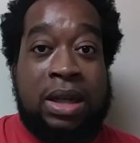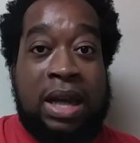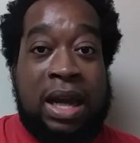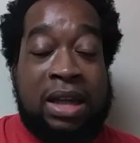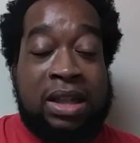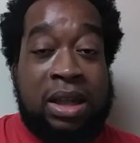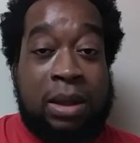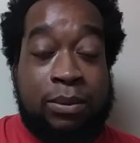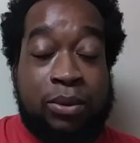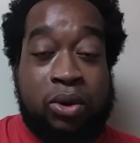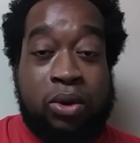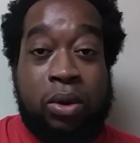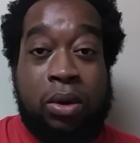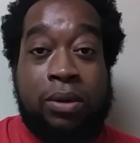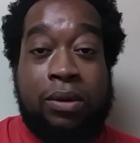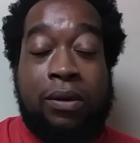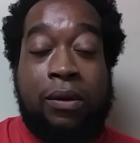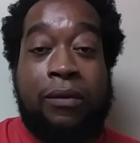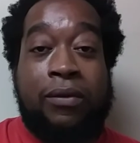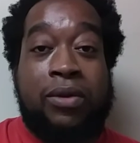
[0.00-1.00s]
as I'm
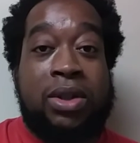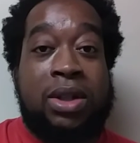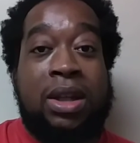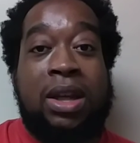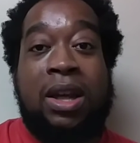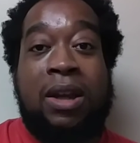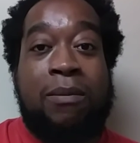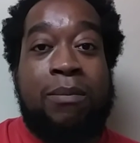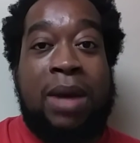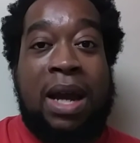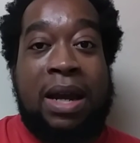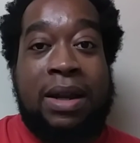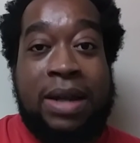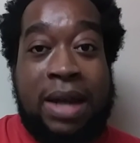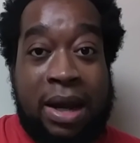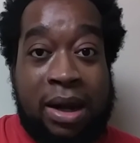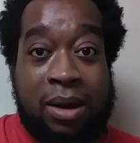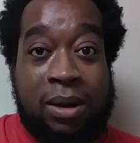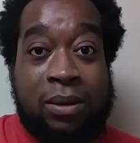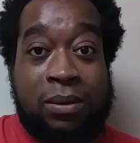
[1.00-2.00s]
sure you've seen by
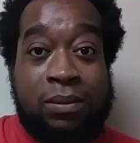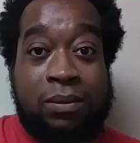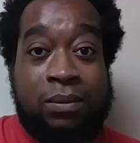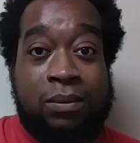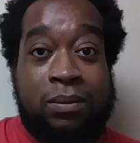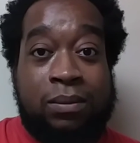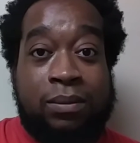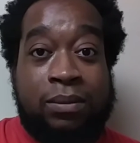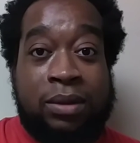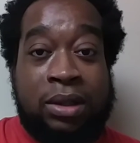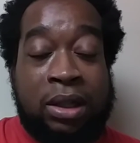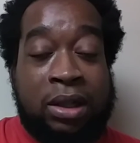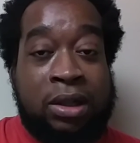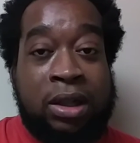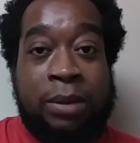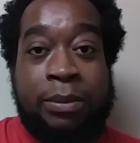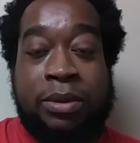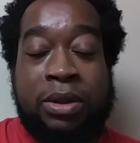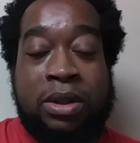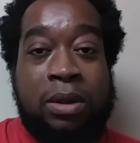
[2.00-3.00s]
now, the
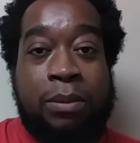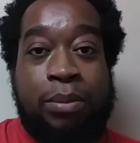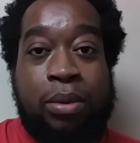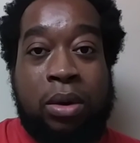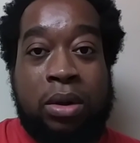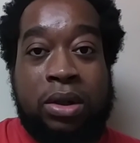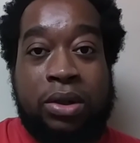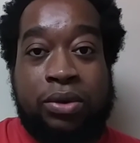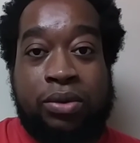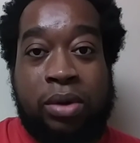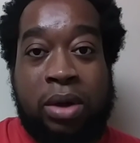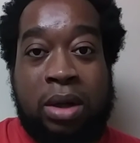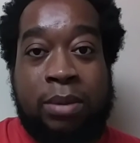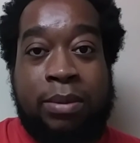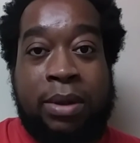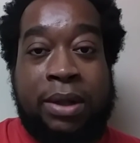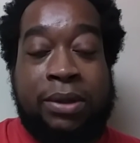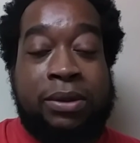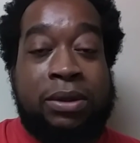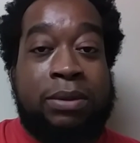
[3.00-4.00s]
Clippers and the Portland
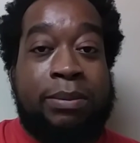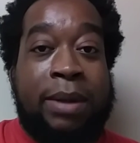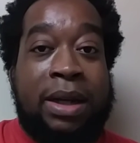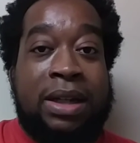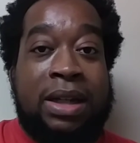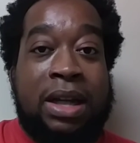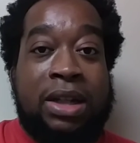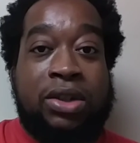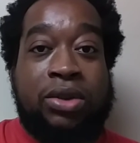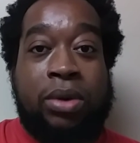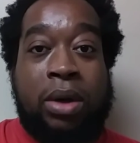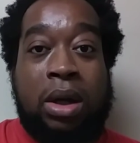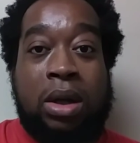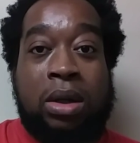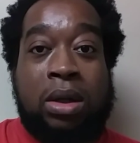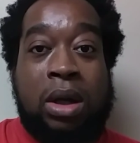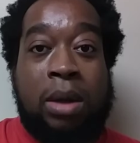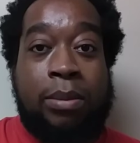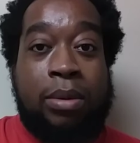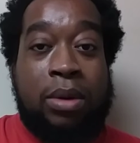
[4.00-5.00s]
Trailblazers made that
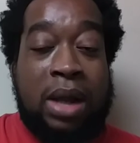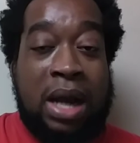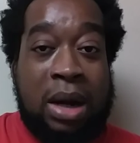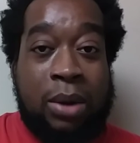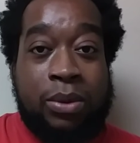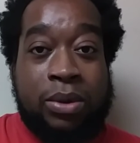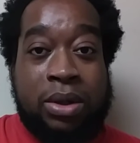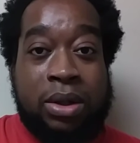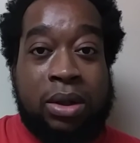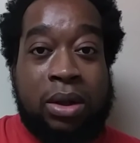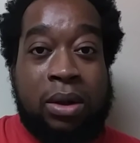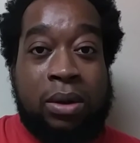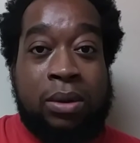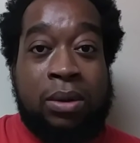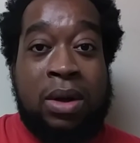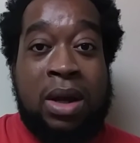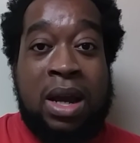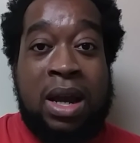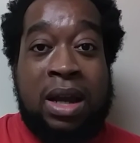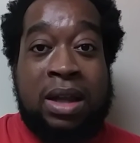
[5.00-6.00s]
trade a couple hours
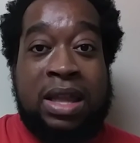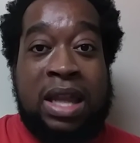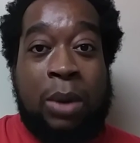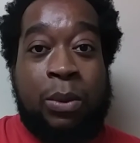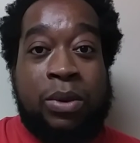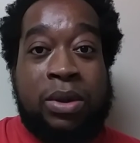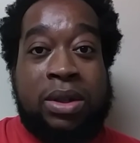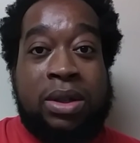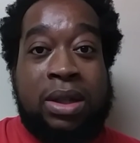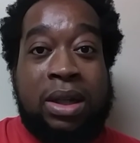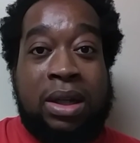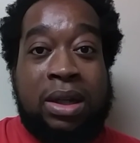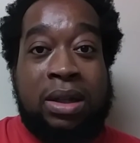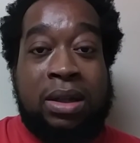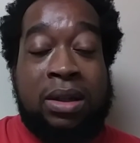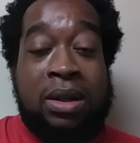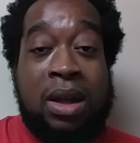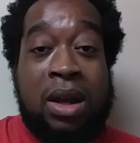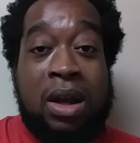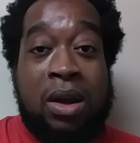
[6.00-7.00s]
ago that will
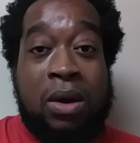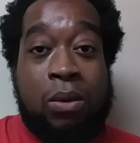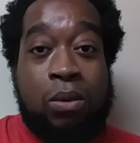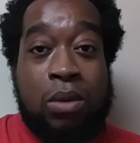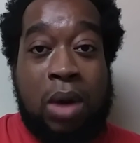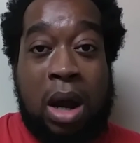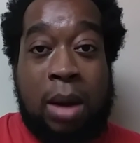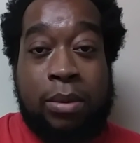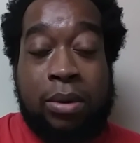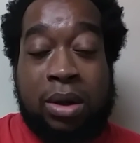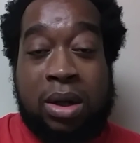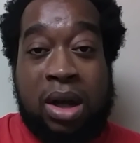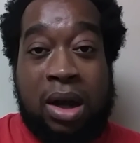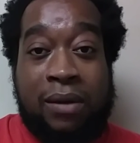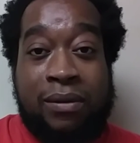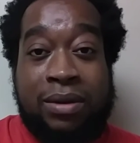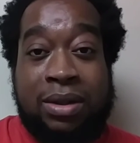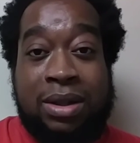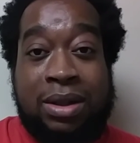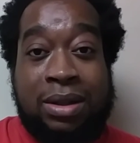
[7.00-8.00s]
send Robert
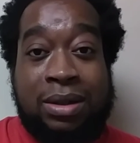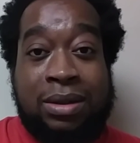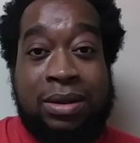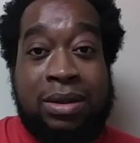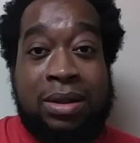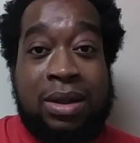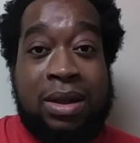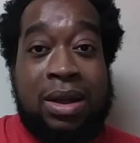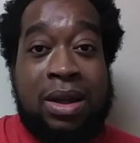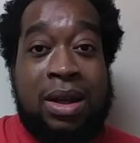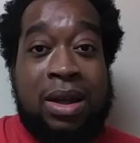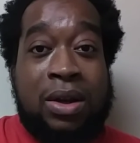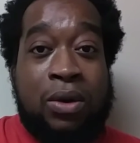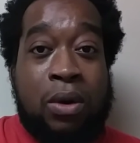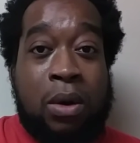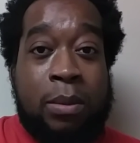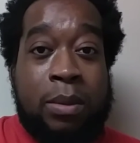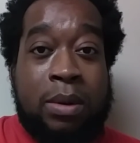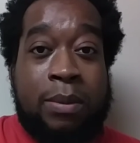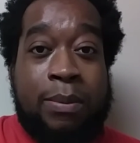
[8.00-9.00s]
Covington,
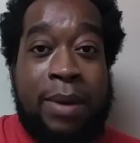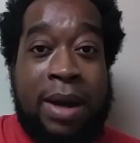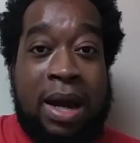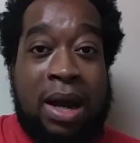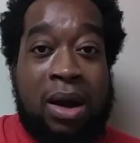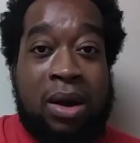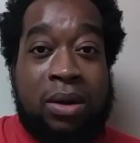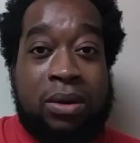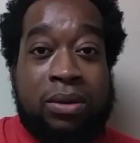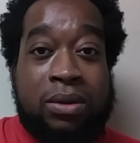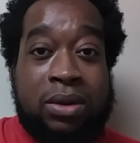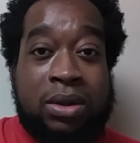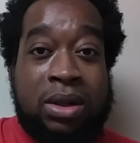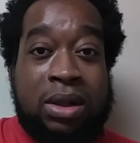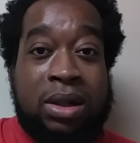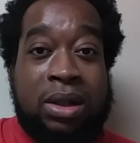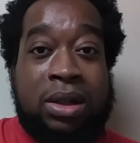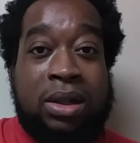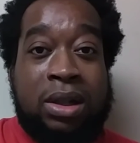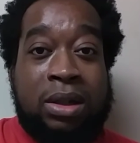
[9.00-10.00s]
Norman Powell
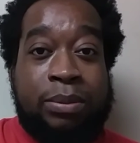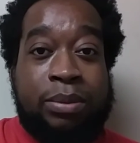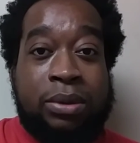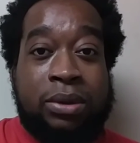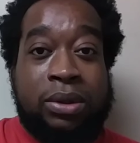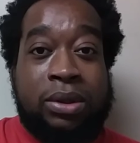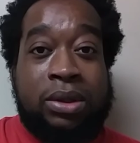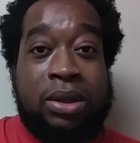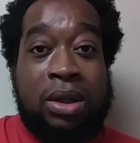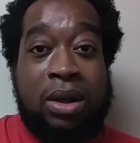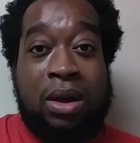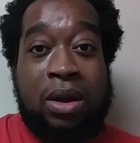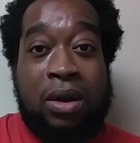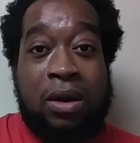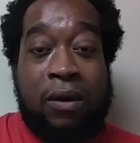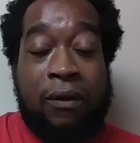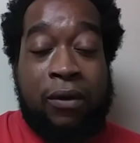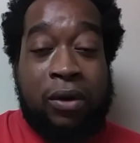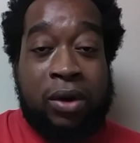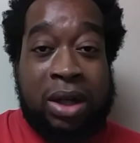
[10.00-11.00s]
to the Clippers
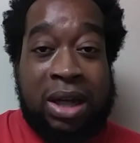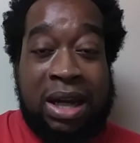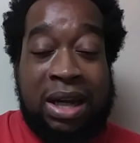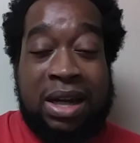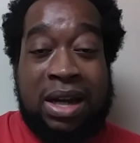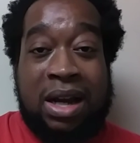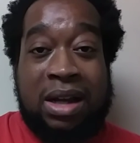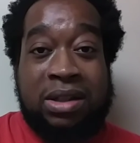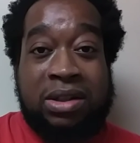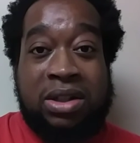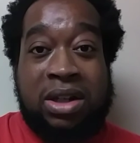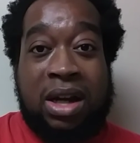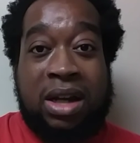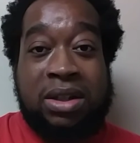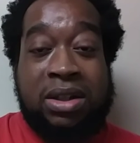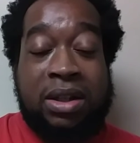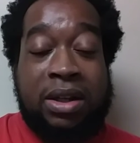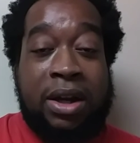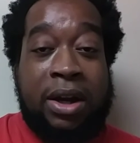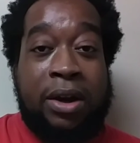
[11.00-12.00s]
for Keon
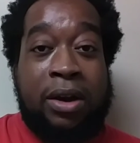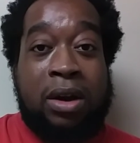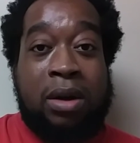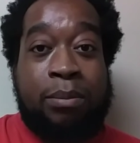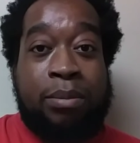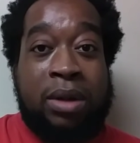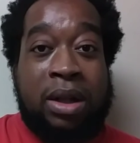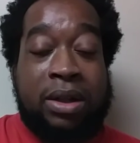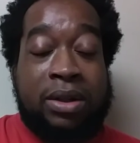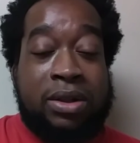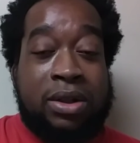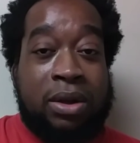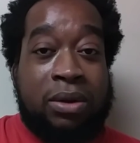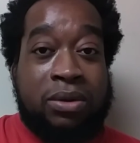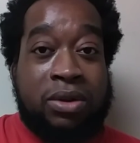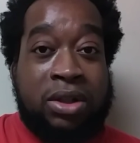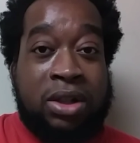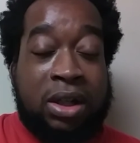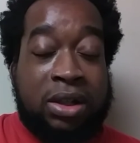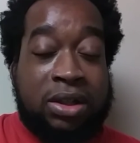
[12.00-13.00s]
Johnson, Eric
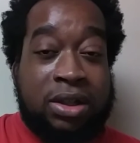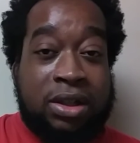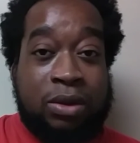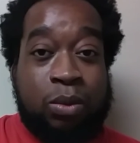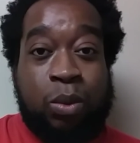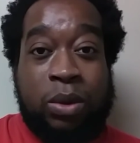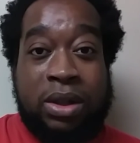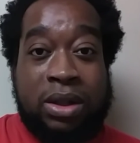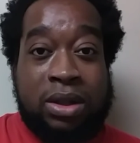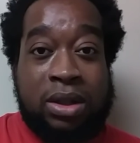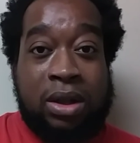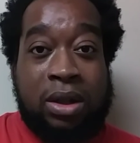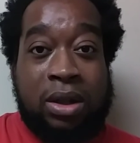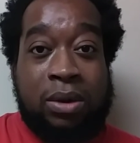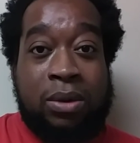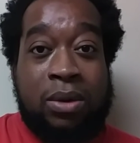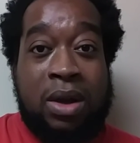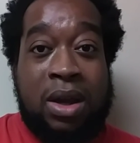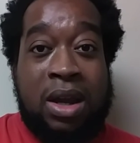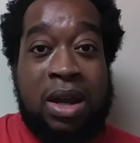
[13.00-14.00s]
Bledsoe, Justice
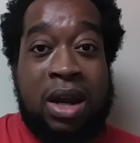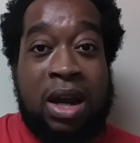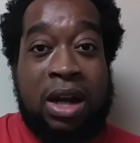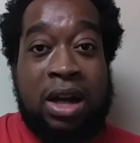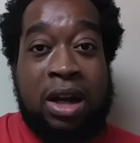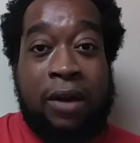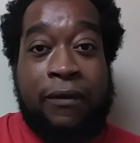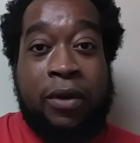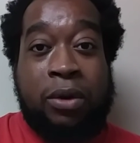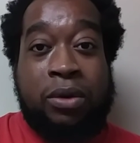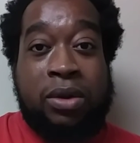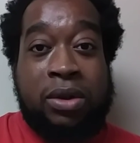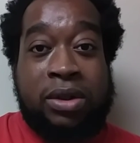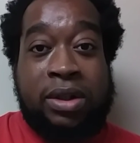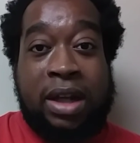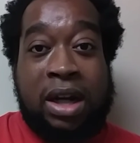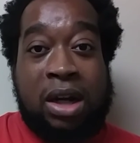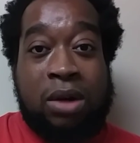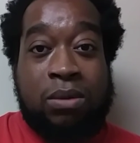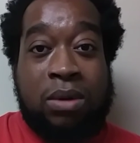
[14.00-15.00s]
Winslow, and a future
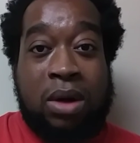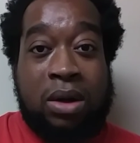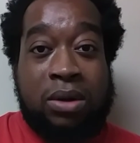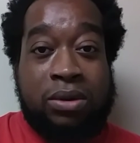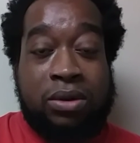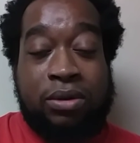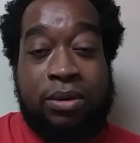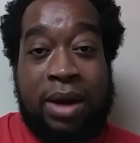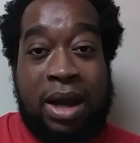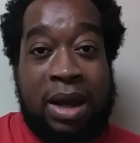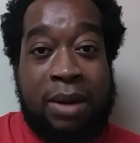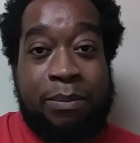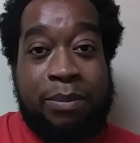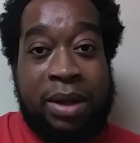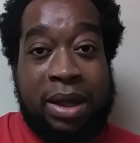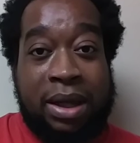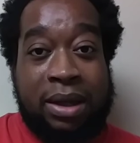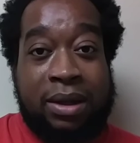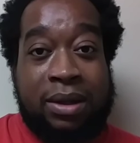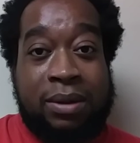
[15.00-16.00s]
second round draft
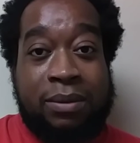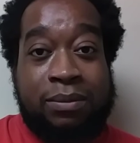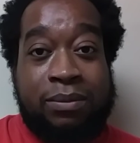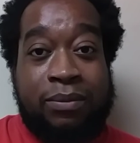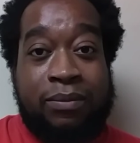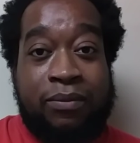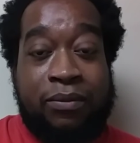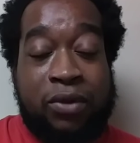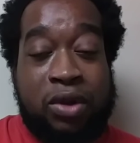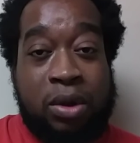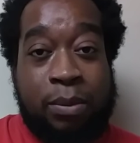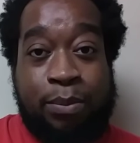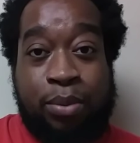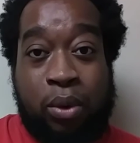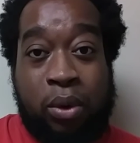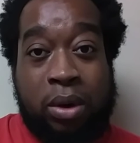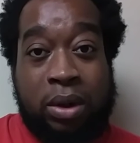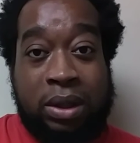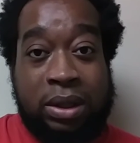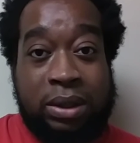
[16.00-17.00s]
pick to
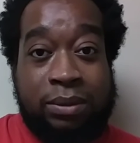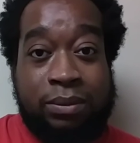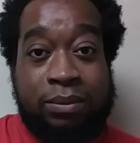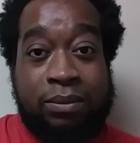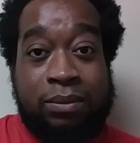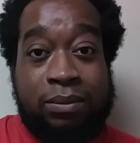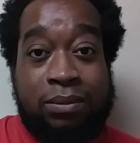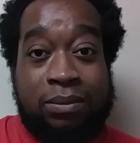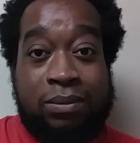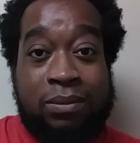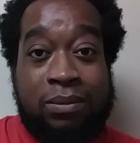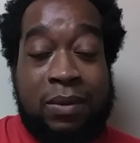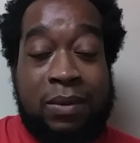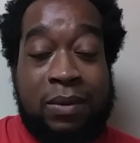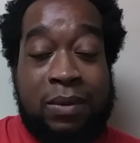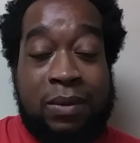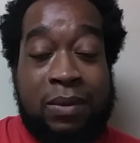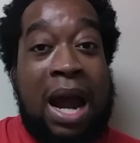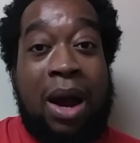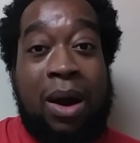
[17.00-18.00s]
Portland.
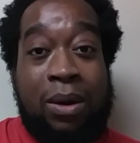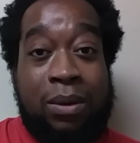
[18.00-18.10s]
Now,